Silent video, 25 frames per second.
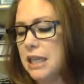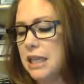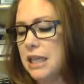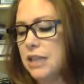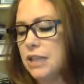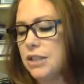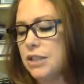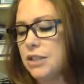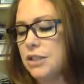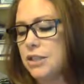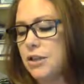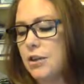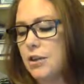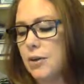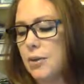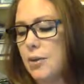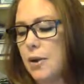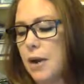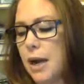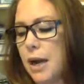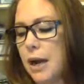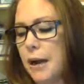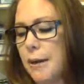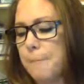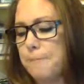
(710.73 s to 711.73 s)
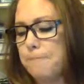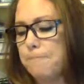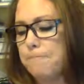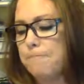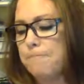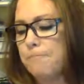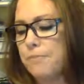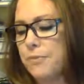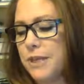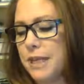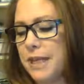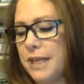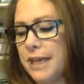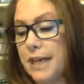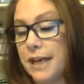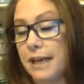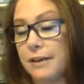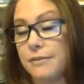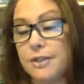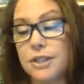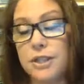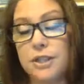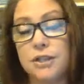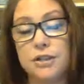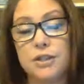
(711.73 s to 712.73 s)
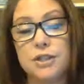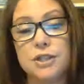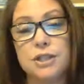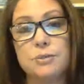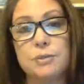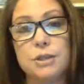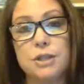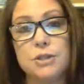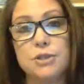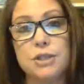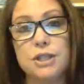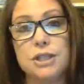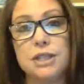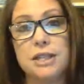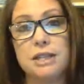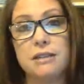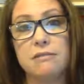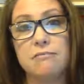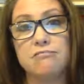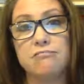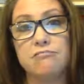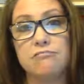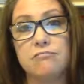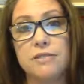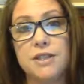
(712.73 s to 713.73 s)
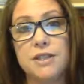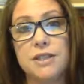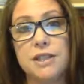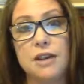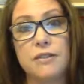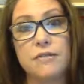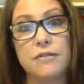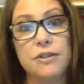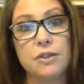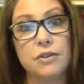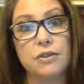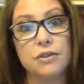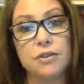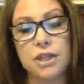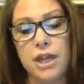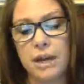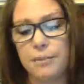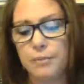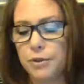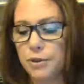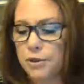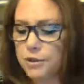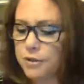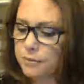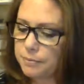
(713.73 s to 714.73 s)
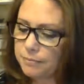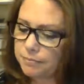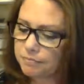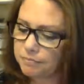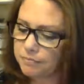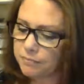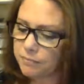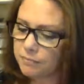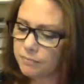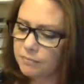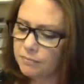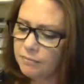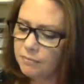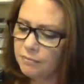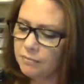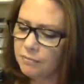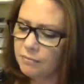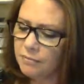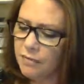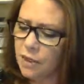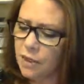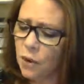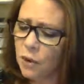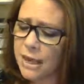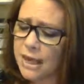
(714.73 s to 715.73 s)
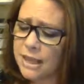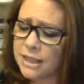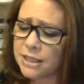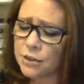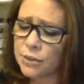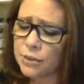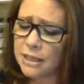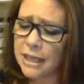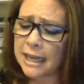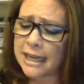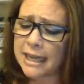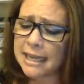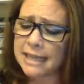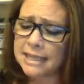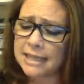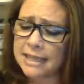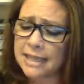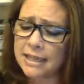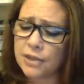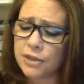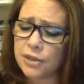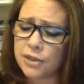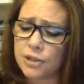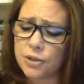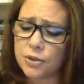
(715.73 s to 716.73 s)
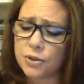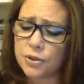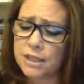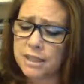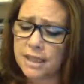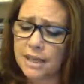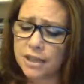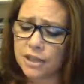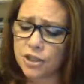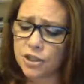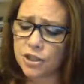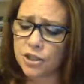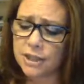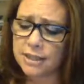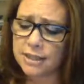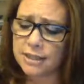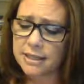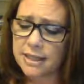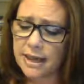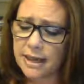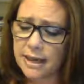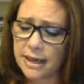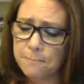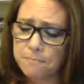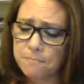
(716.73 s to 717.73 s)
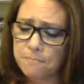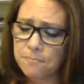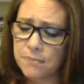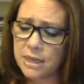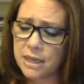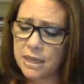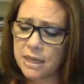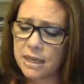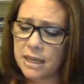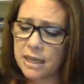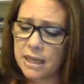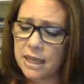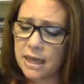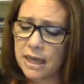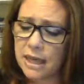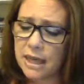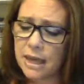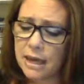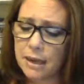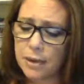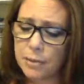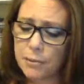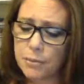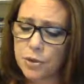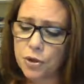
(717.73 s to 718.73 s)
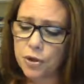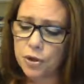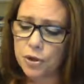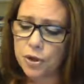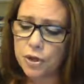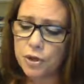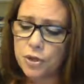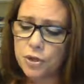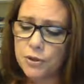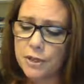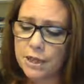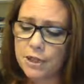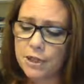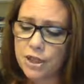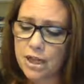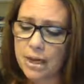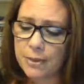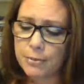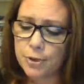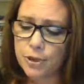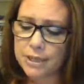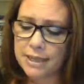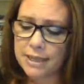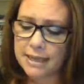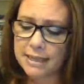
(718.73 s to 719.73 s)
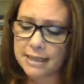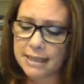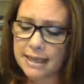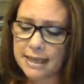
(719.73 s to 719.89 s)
So yeah, so there's some interesting stuff in those chapters. Okay, so like I said, there's no discussion this time. You're going to do that chapter 6